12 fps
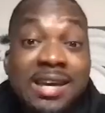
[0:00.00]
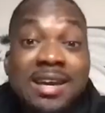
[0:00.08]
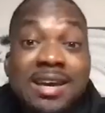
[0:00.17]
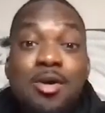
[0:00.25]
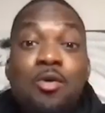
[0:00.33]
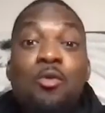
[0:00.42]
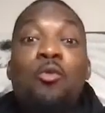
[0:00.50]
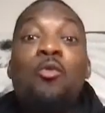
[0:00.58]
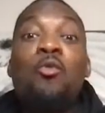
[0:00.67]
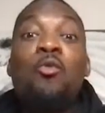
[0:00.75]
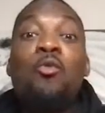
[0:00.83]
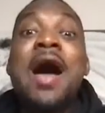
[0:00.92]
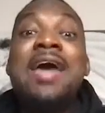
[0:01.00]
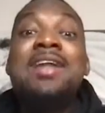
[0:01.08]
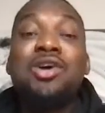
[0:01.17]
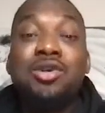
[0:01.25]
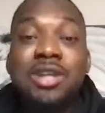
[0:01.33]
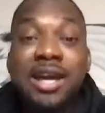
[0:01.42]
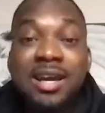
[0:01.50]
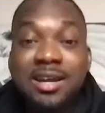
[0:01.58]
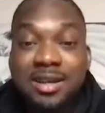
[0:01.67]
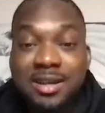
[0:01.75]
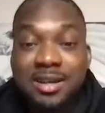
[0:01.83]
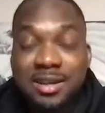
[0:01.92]
no. They're saying it's fixture.
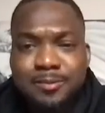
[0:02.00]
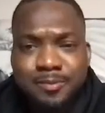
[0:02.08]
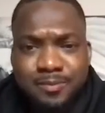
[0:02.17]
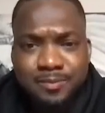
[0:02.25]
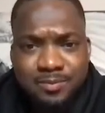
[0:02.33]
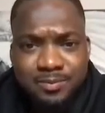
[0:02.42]
You're